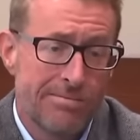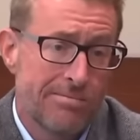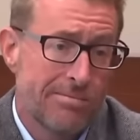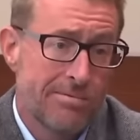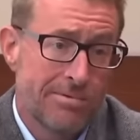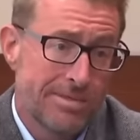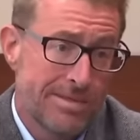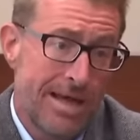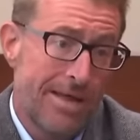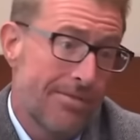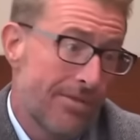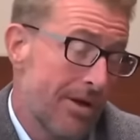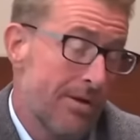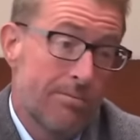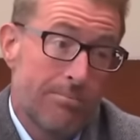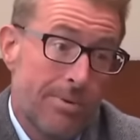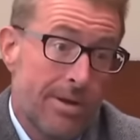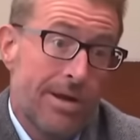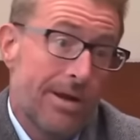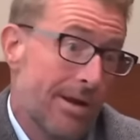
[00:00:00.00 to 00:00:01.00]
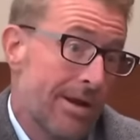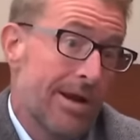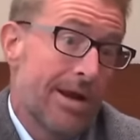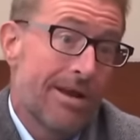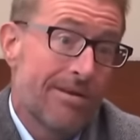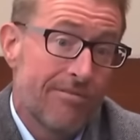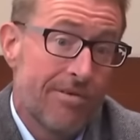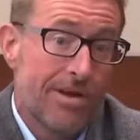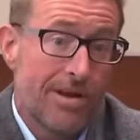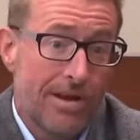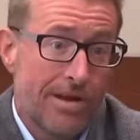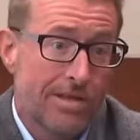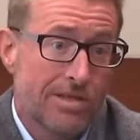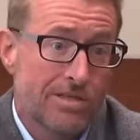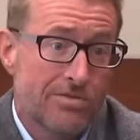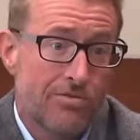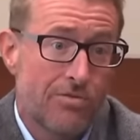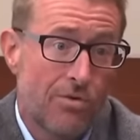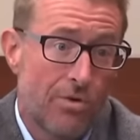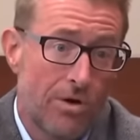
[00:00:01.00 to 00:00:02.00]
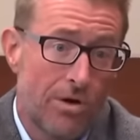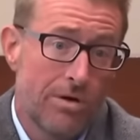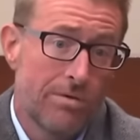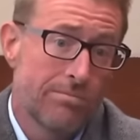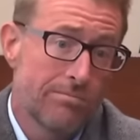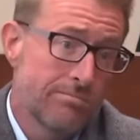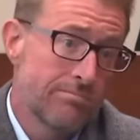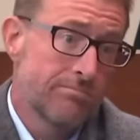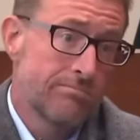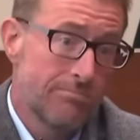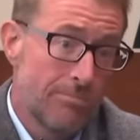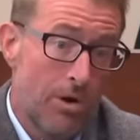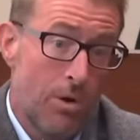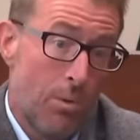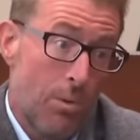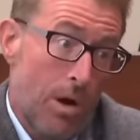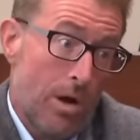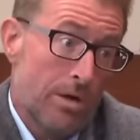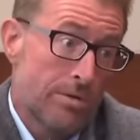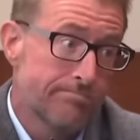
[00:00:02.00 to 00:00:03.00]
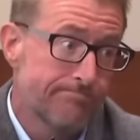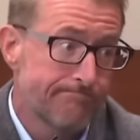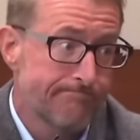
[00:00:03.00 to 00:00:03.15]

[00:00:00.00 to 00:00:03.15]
It just sat there being an inconvenience for a while.